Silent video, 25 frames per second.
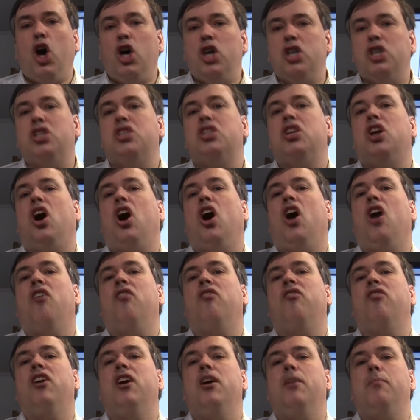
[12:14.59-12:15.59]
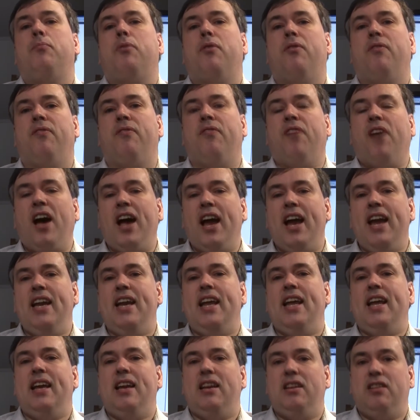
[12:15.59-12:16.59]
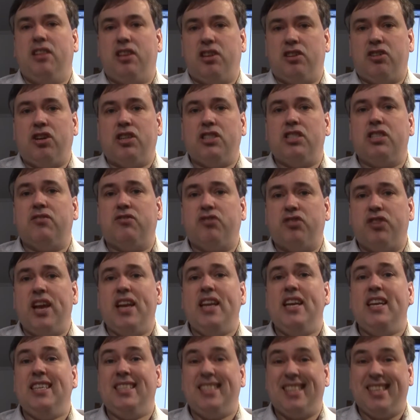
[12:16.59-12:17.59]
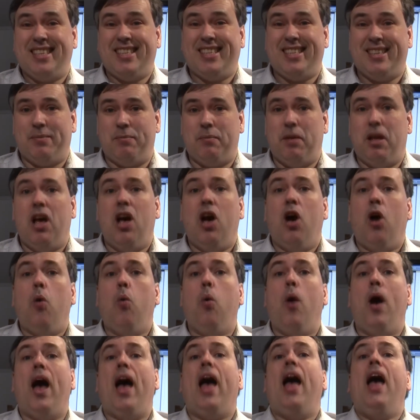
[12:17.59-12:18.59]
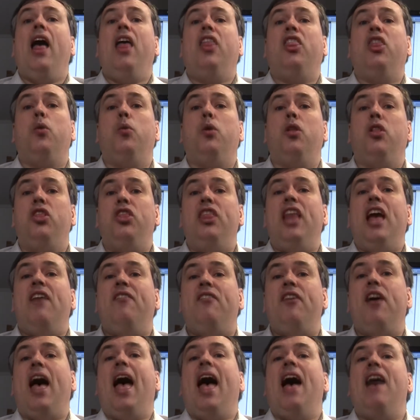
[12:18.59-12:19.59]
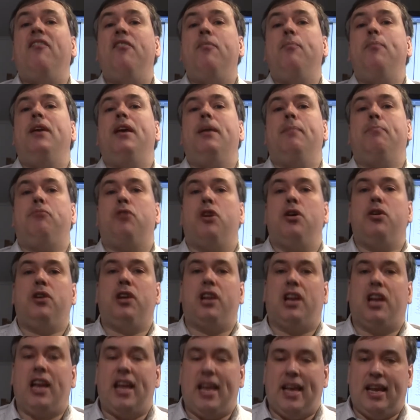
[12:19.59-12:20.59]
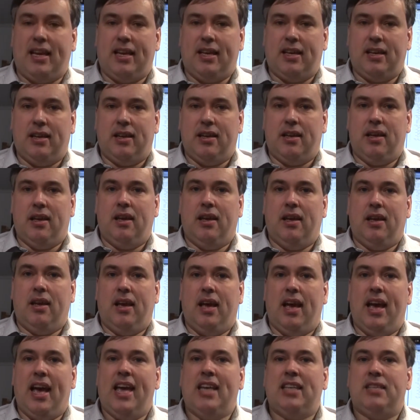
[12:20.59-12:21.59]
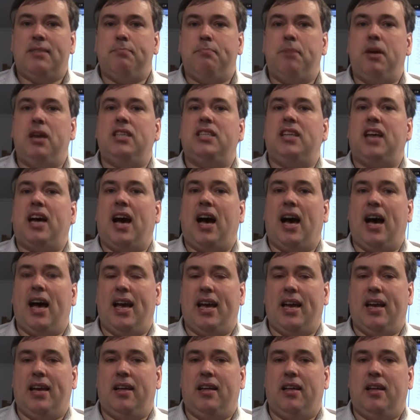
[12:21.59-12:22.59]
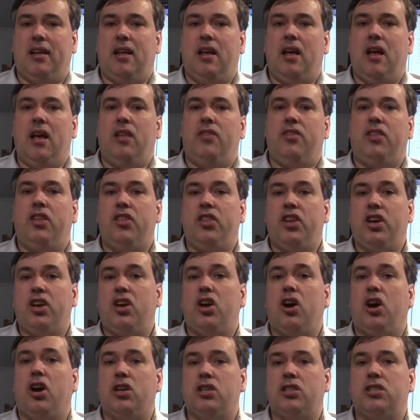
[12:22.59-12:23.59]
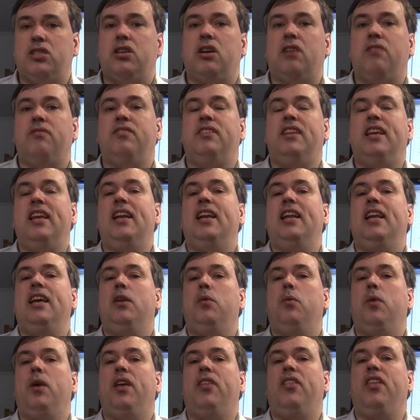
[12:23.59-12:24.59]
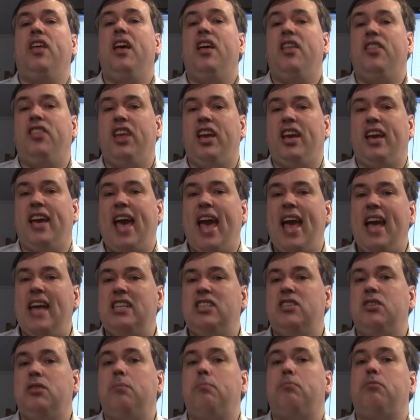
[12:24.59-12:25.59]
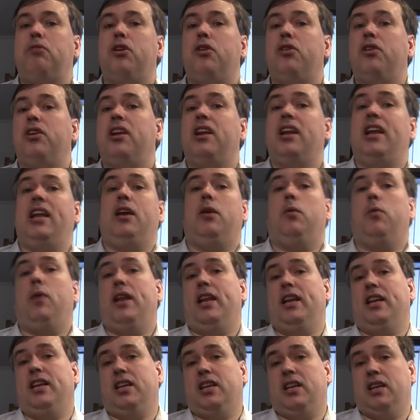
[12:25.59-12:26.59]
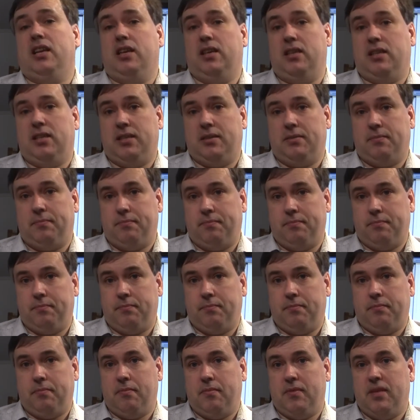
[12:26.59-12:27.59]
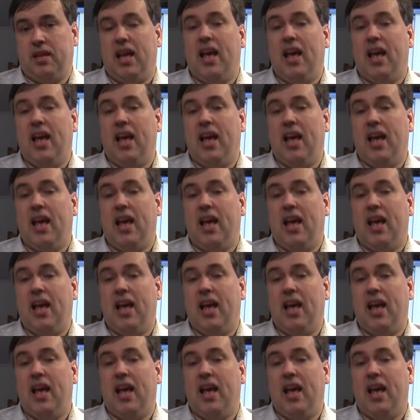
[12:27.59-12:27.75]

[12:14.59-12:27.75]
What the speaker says: The cost of creating a system where there will never ever be a broken link is much higher than the cost of dealing with the occasional broken link when it occurs.